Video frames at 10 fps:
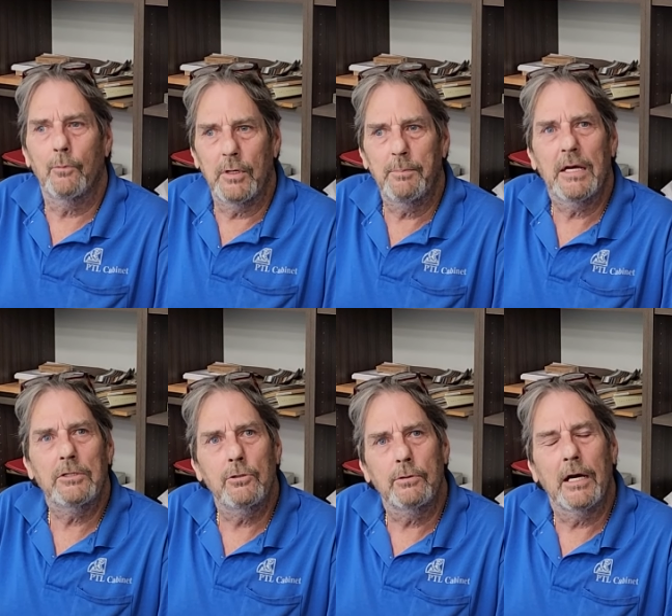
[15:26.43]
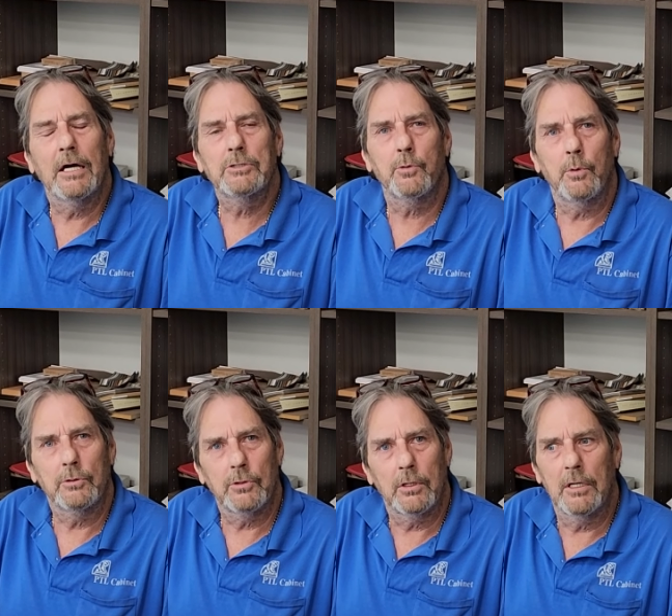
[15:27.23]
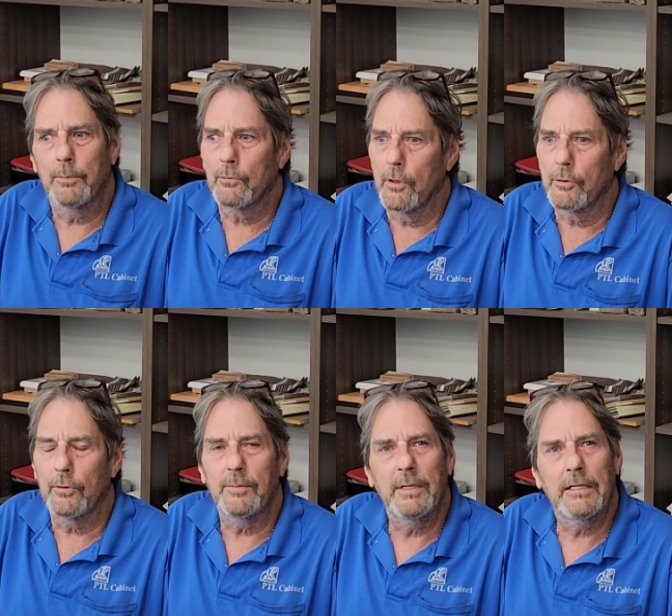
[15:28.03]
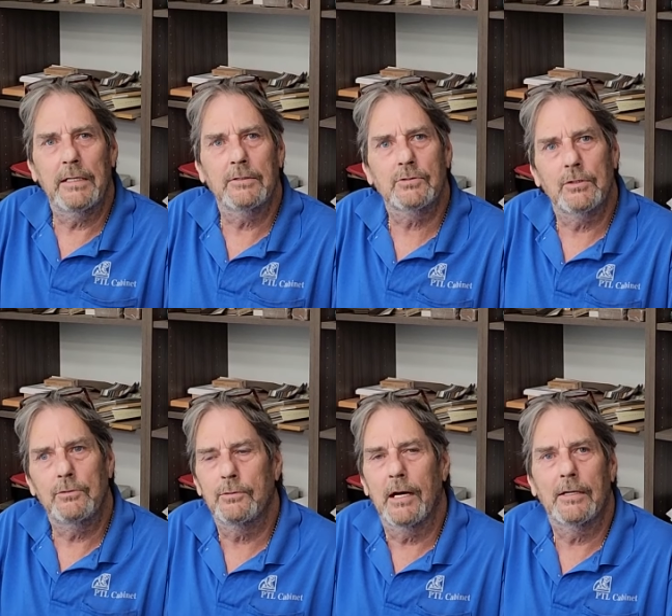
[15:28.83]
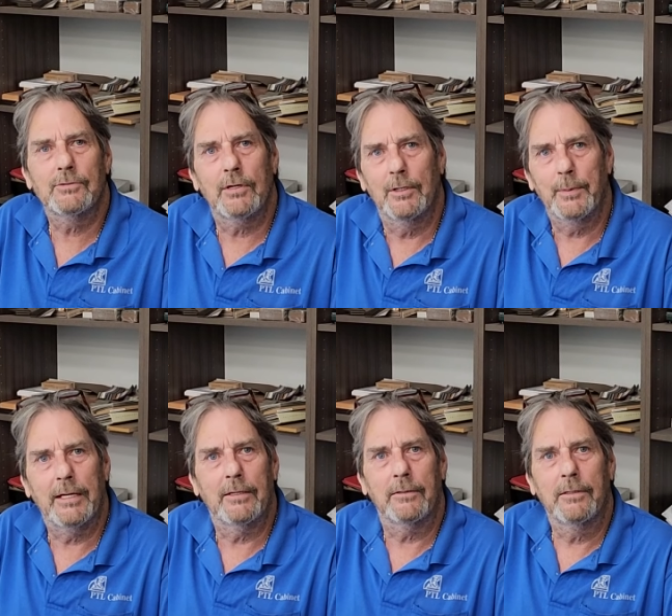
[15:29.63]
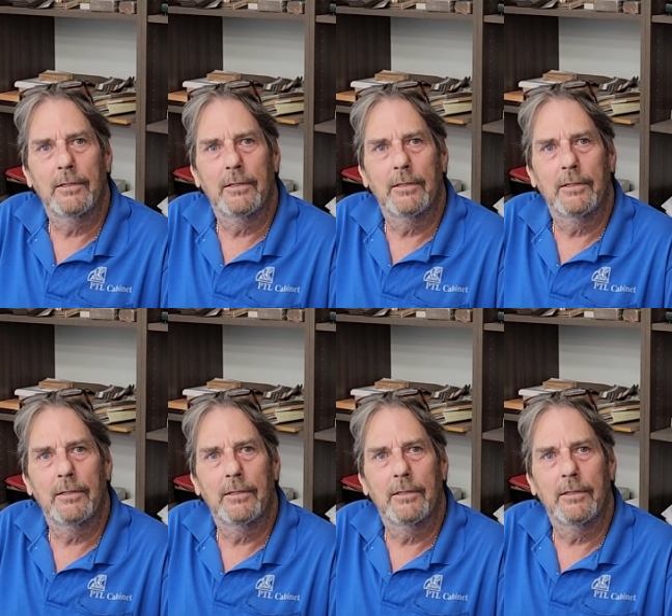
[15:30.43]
We met you guys. We went to a couple Rotary meetings, and you guys are helping out.